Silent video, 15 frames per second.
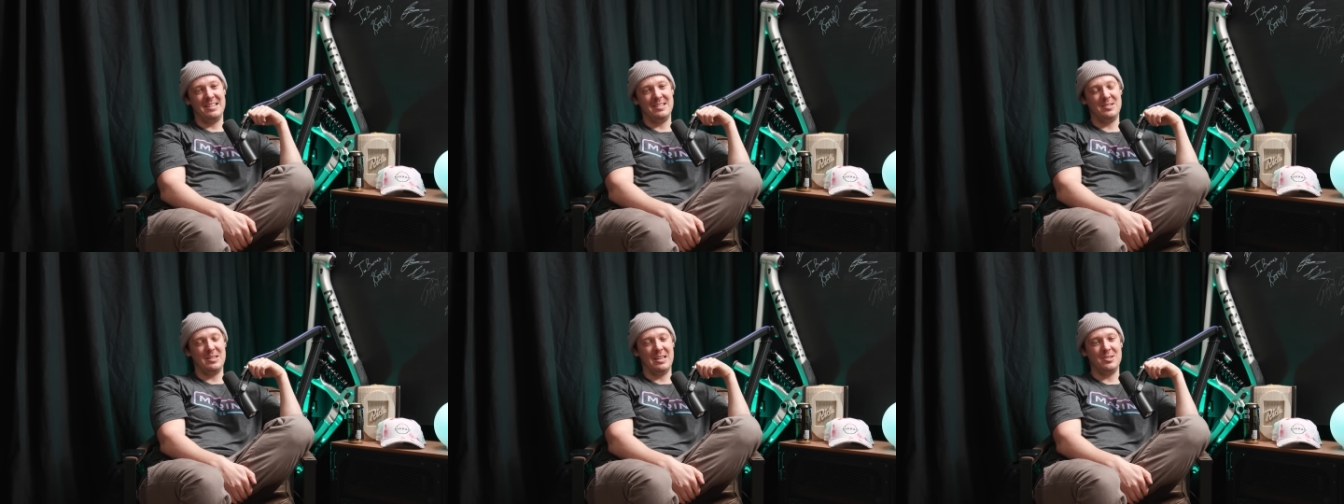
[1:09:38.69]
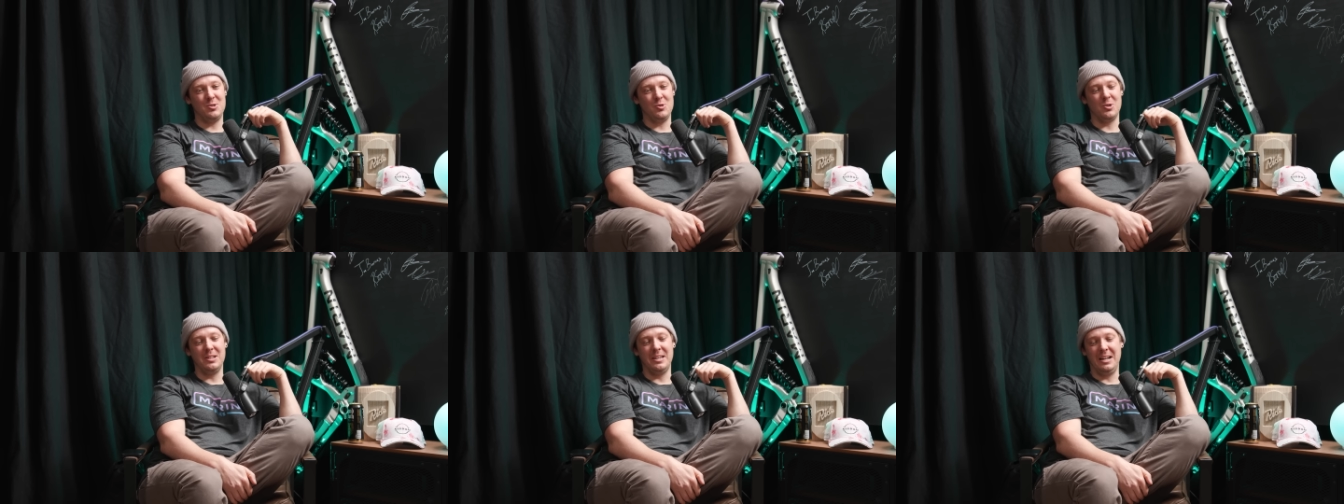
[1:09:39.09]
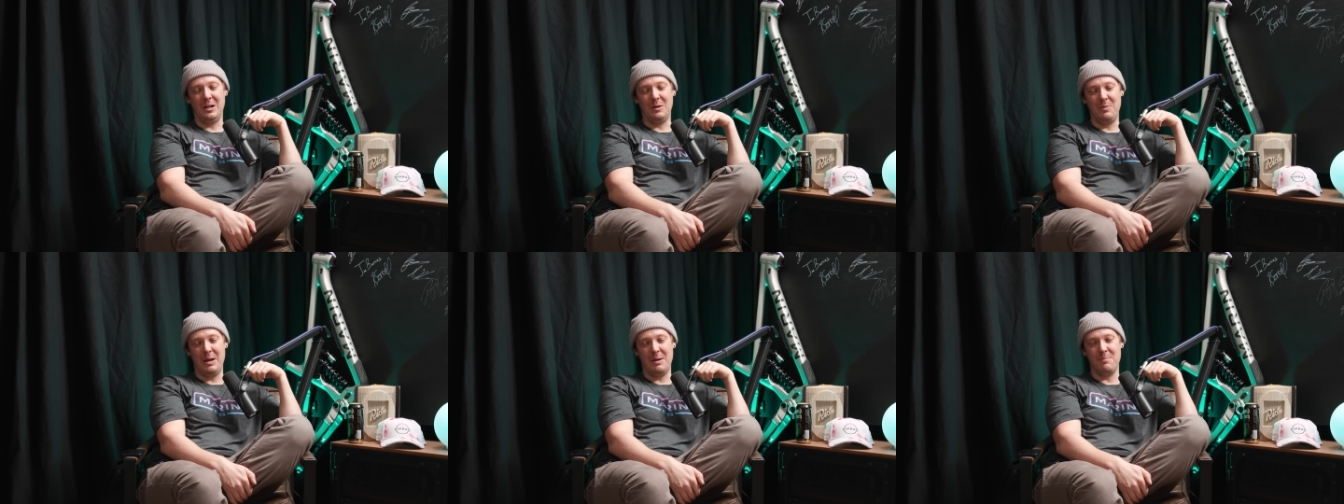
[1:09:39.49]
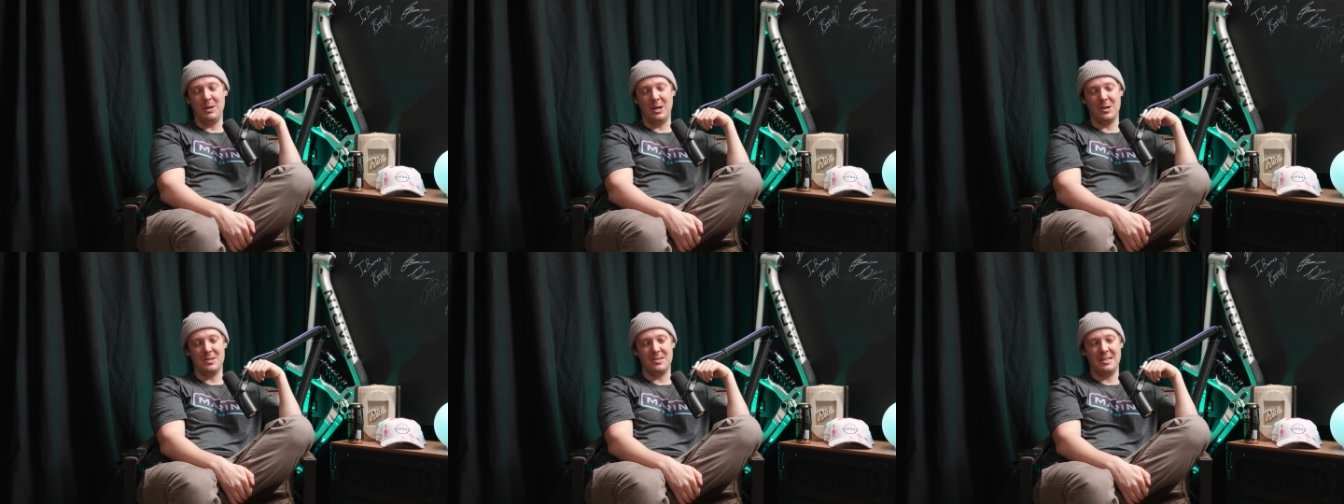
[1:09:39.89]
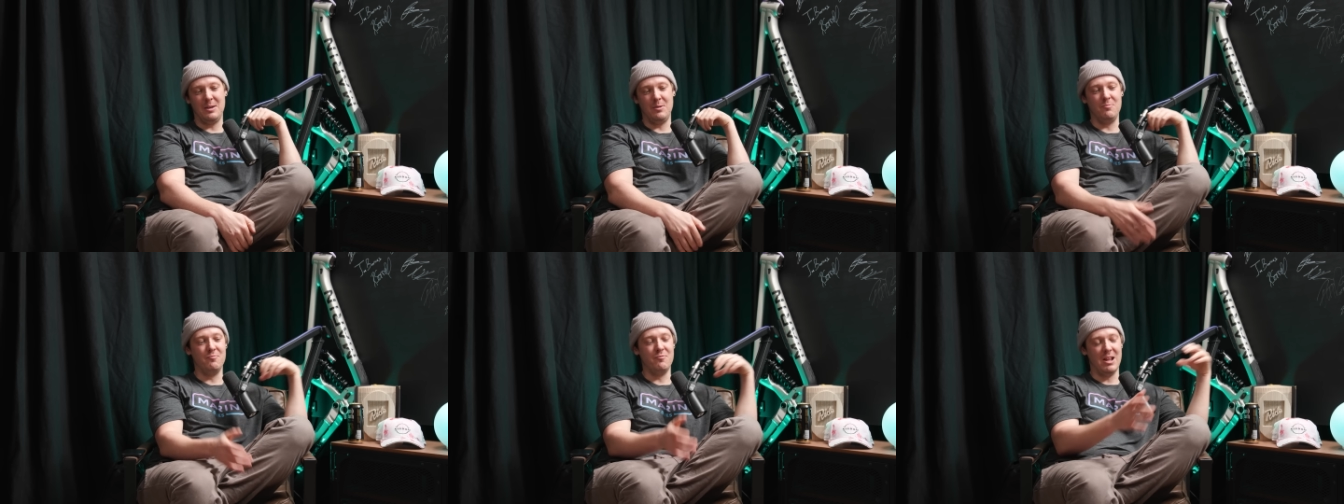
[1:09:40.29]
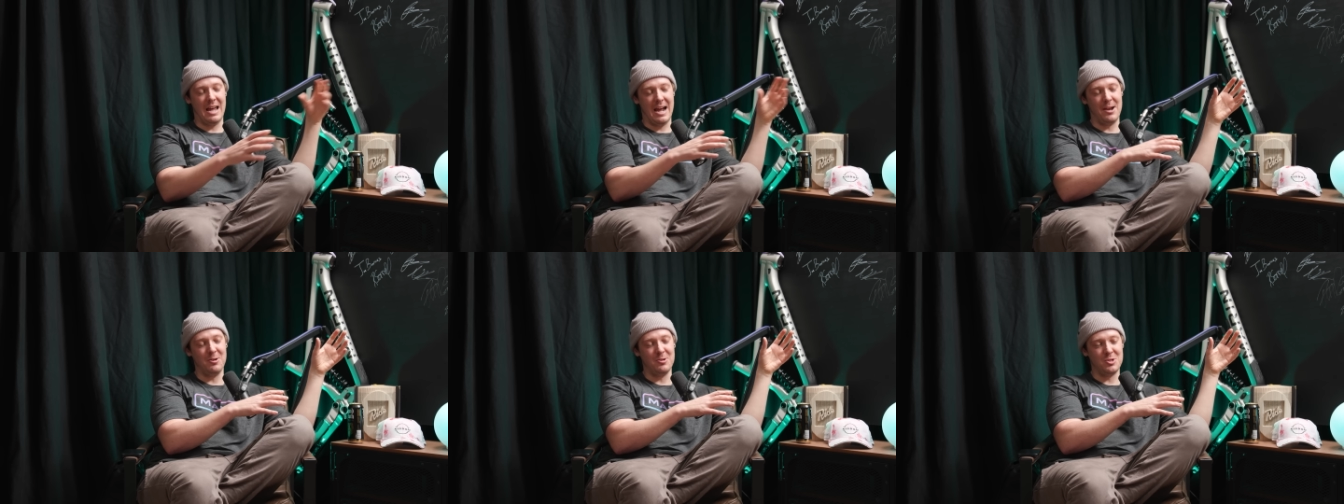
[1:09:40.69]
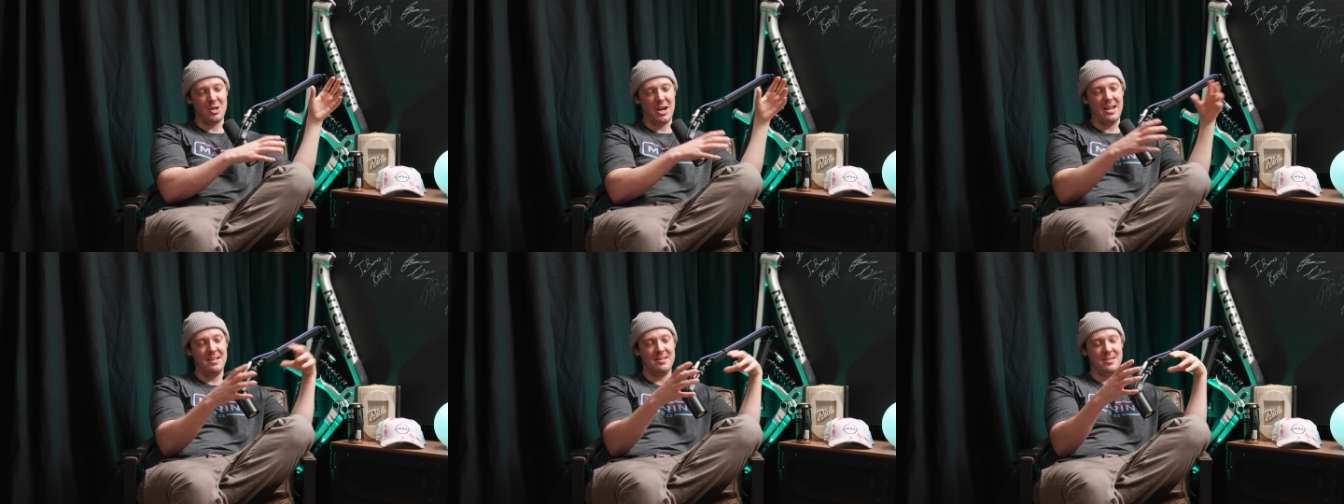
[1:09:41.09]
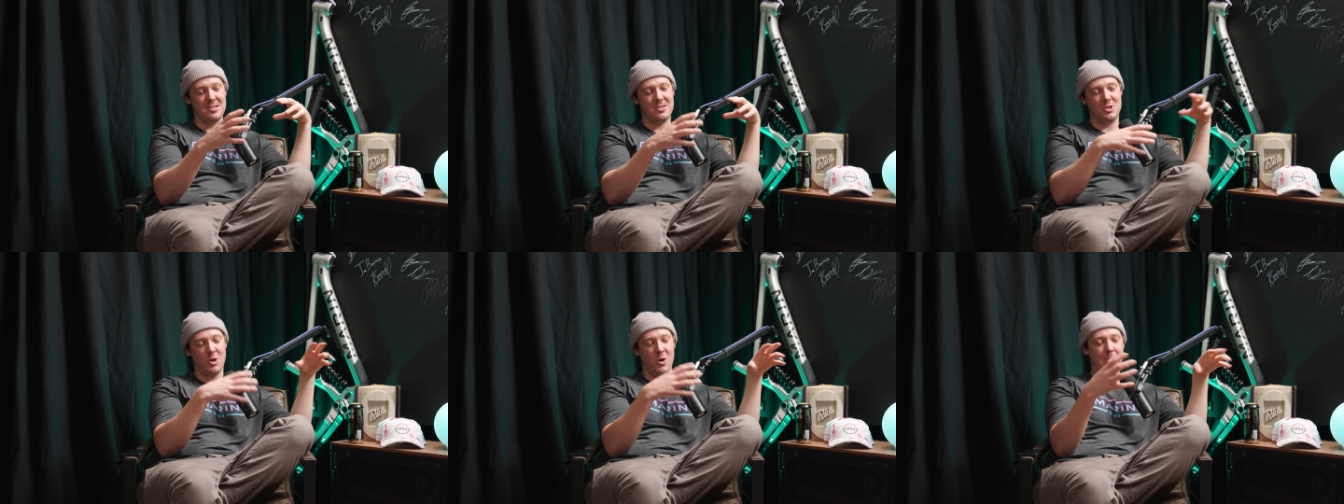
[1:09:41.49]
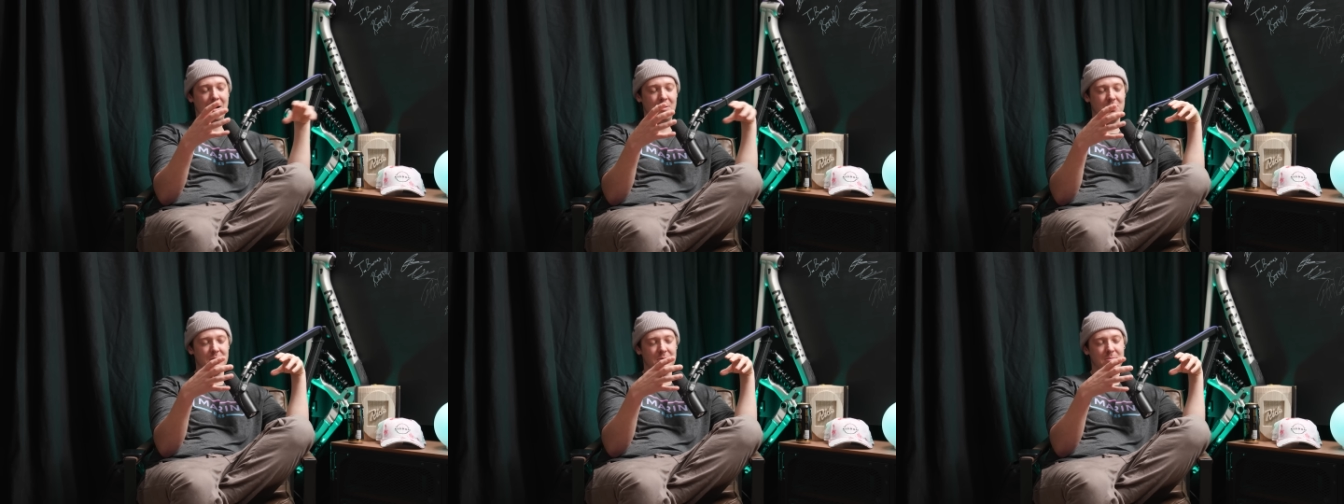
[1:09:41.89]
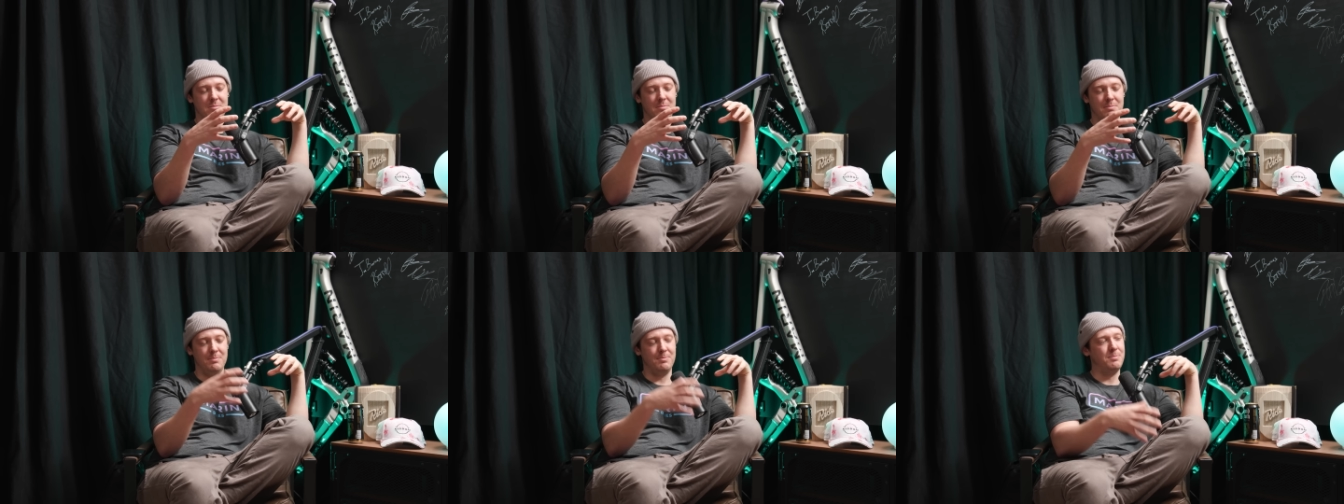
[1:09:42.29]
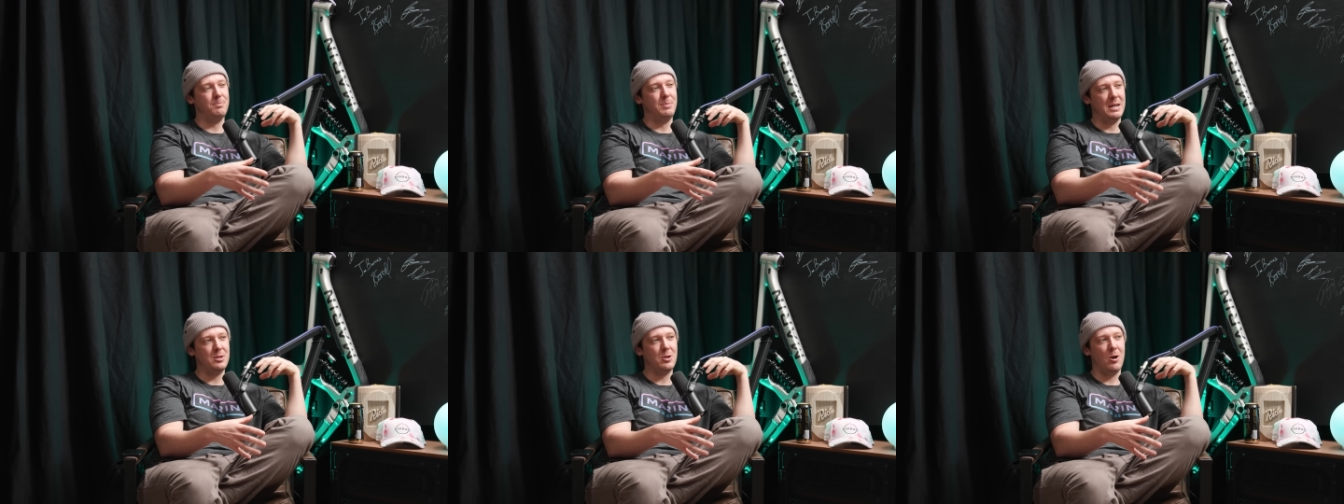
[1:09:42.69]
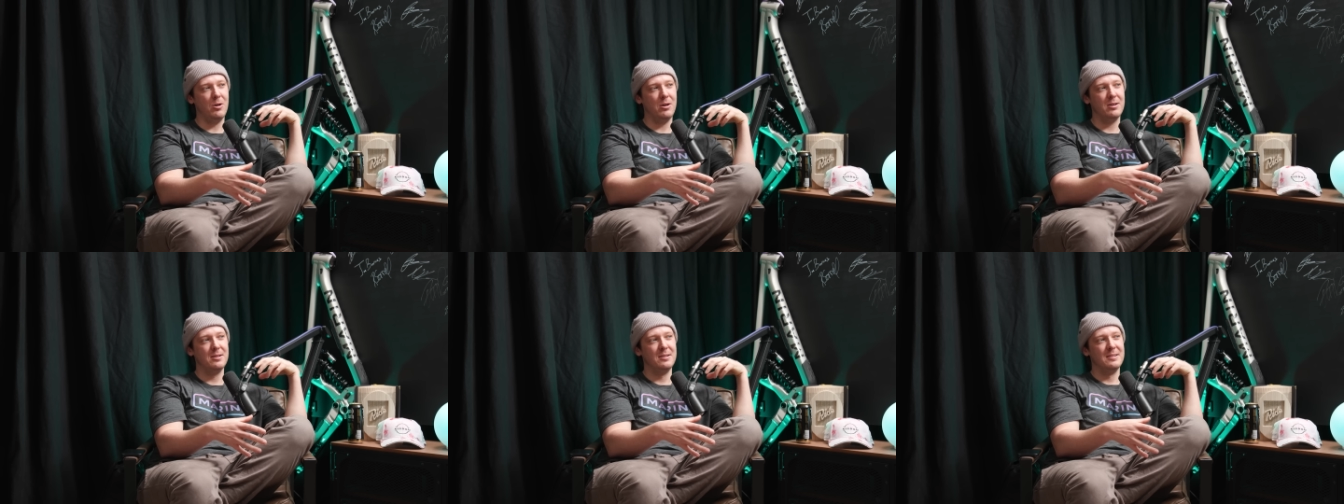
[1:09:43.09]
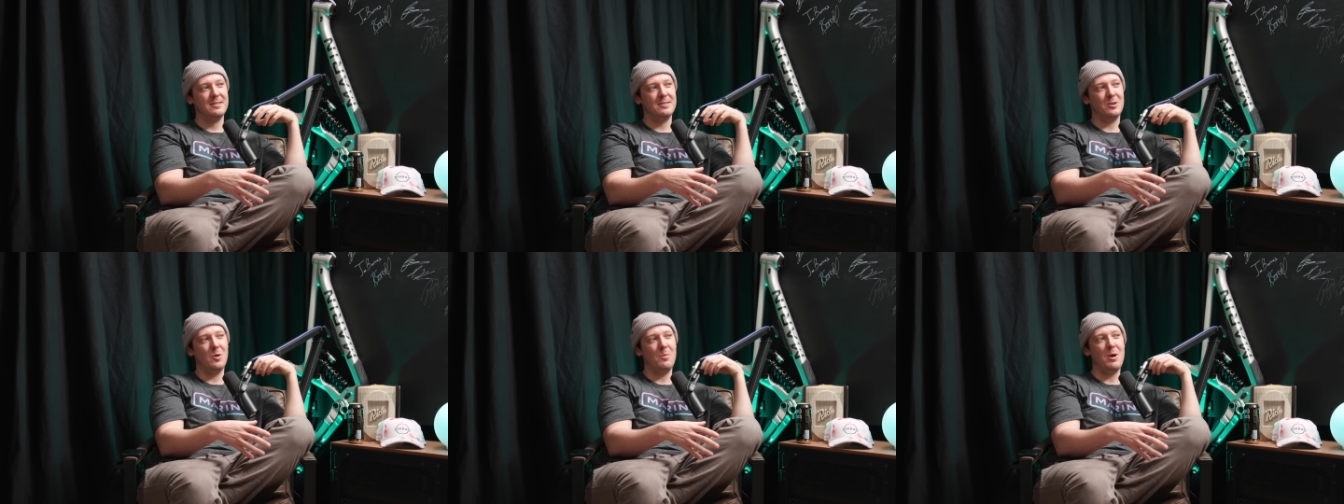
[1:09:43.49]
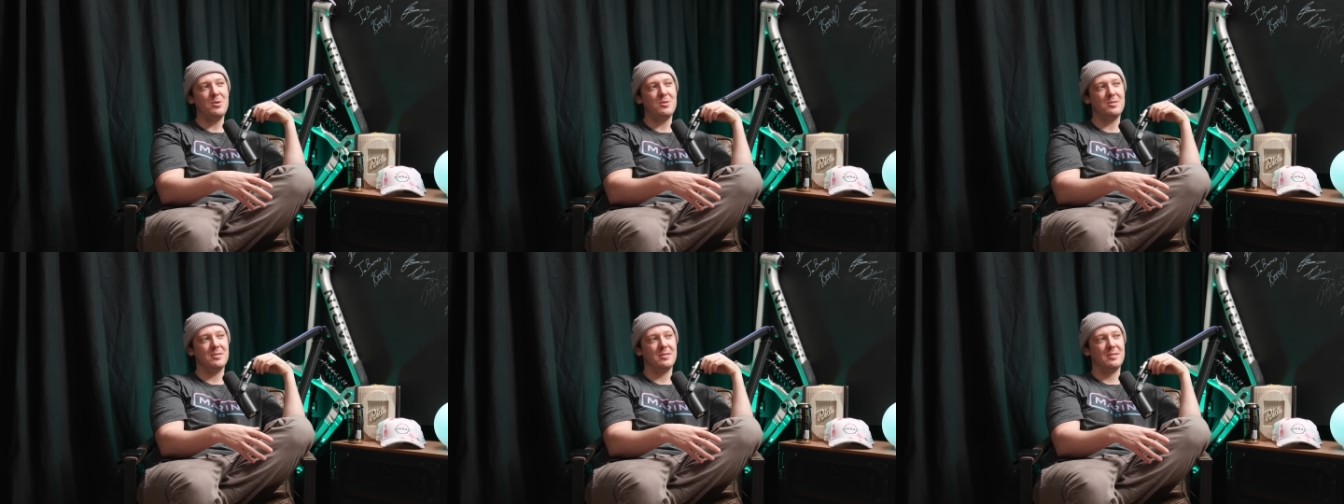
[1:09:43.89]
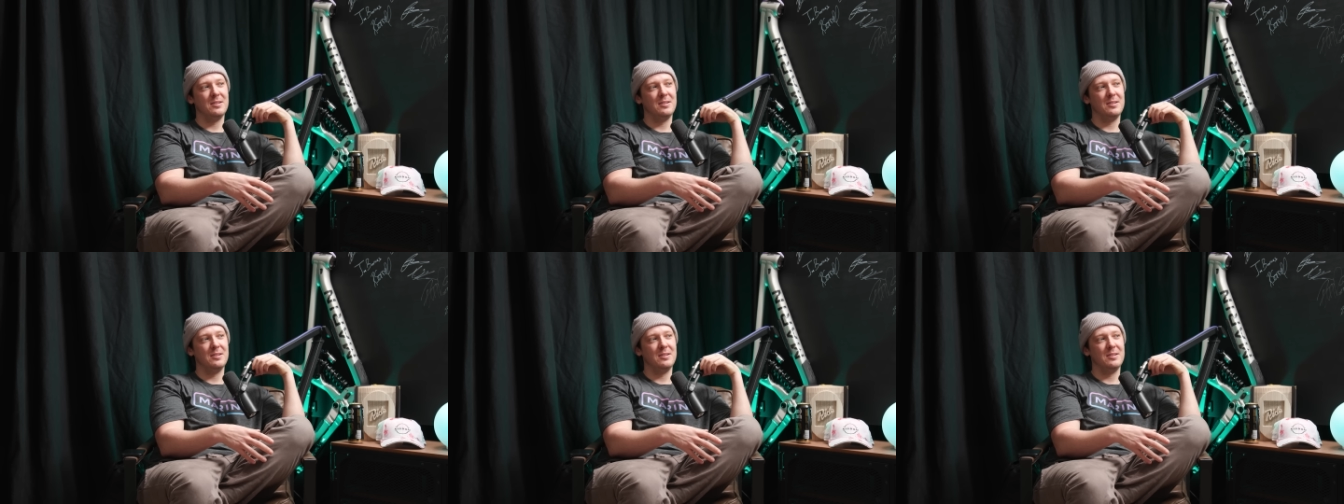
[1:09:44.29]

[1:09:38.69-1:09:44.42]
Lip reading: He's struggling a little bit because he relied on Jay to show him how to be a dog, almost.